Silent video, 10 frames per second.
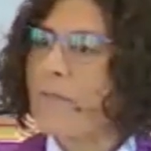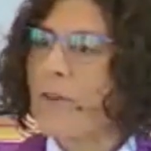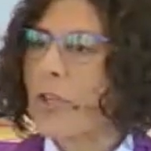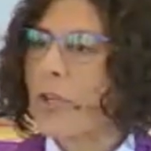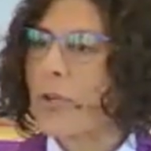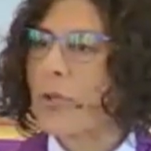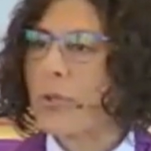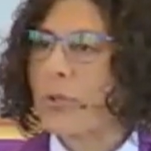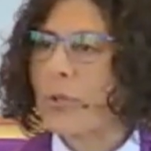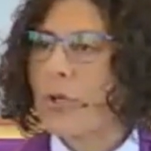for
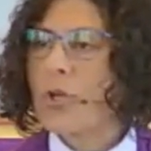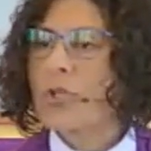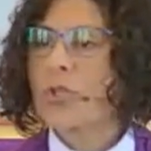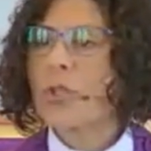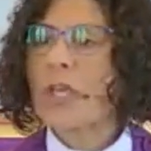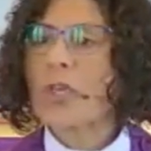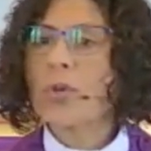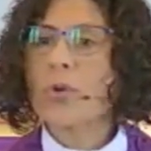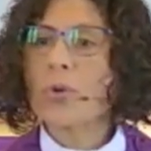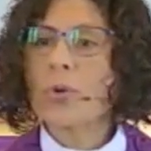you so that
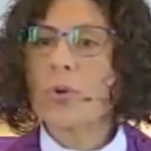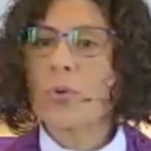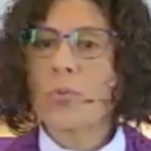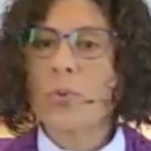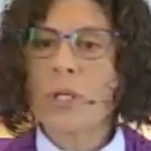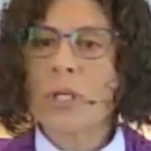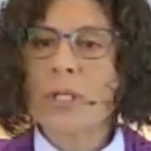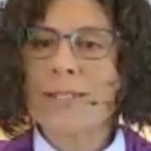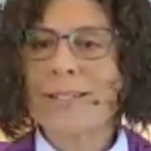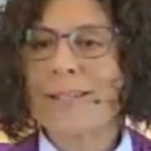you
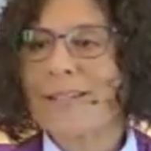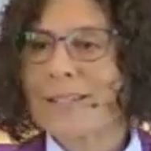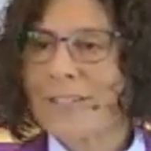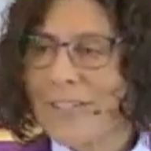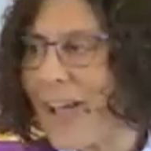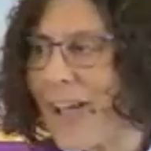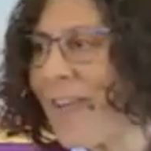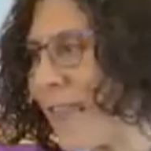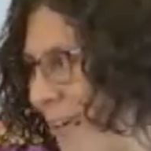wouldn't suffer,